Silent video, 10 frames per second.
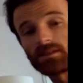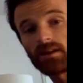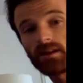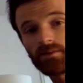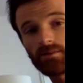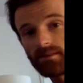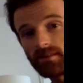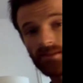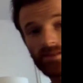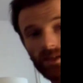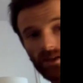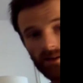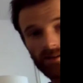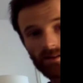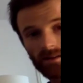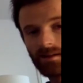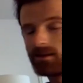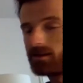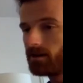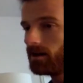studying with the TV
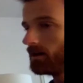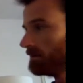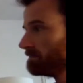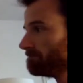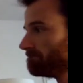on.